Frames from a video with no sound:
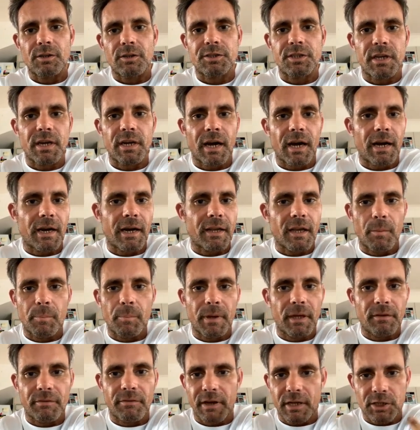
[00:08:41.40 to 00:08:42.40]
deny
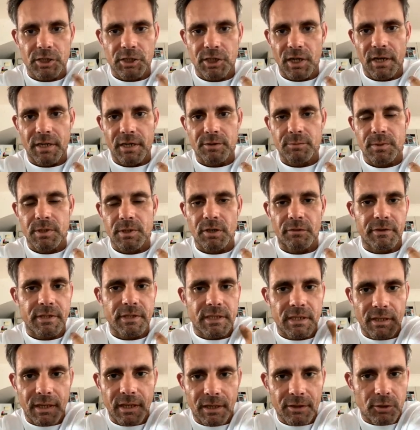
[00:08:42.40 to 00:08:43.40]
a bill of exchange, which
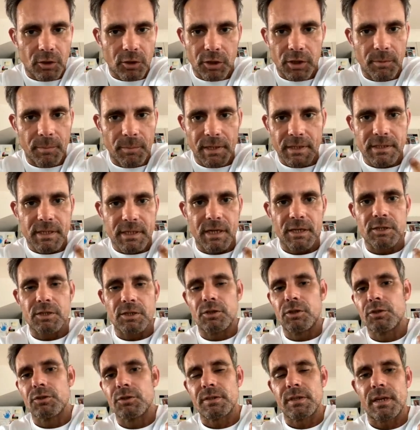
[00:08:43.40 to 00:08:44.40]
obviously that
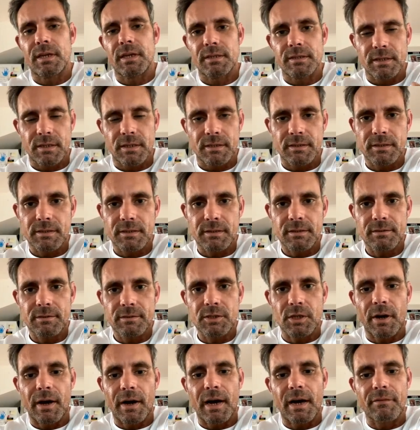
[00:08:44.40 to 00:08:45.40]
documentation doesn't exist.
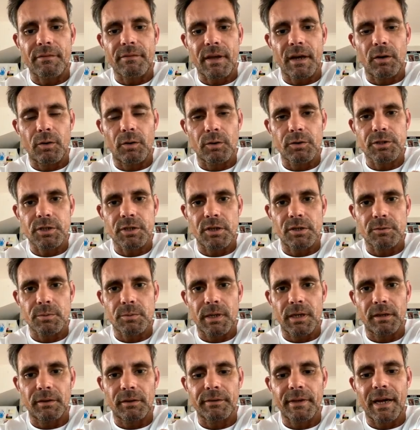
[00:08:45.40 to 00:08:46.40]
So I have that also as
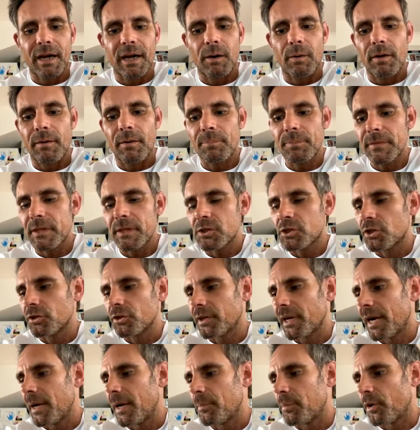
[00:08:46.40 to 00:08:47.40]
well. Now, should
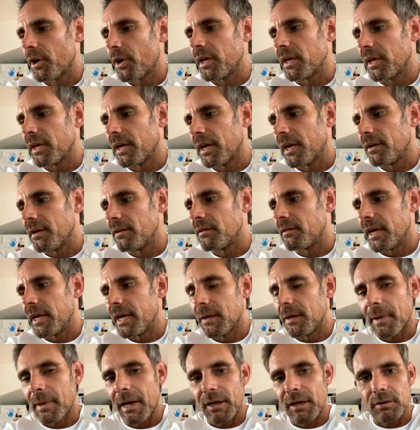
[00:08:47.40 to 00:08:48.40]
I bring in
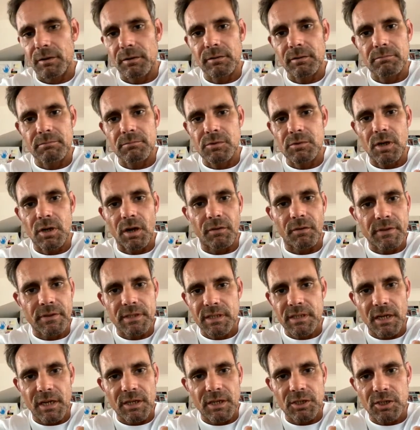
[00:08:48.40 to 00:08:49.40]
email
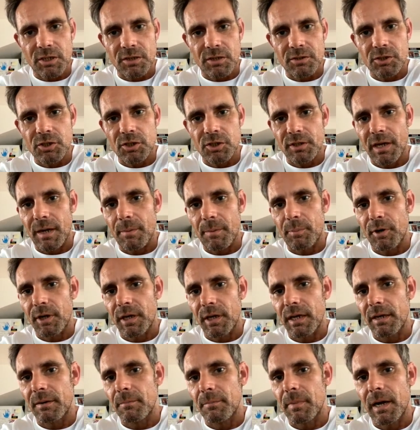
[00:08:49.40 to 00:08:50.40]
conversations? Should I bring
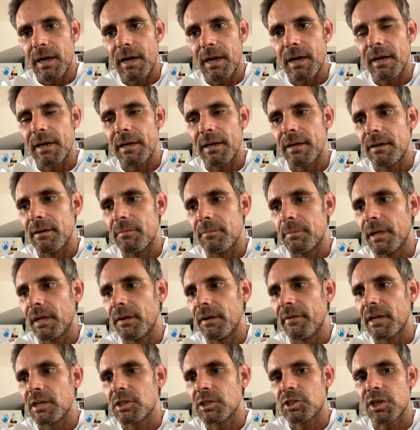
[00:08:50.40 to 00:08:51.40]
in my bill of
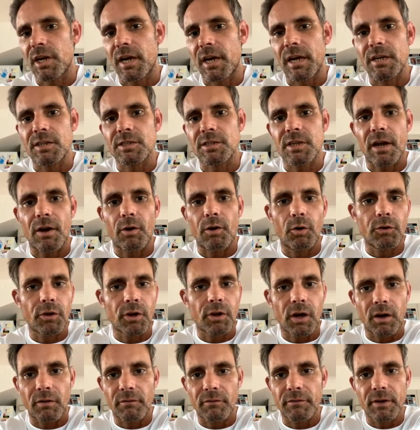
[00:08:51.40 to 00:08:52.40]
exchange, all the
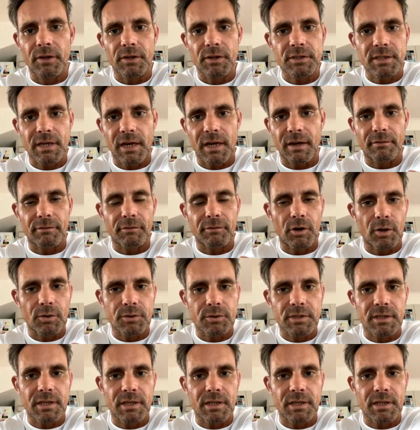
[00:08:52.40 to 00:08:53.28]
converse that I've wrote to them?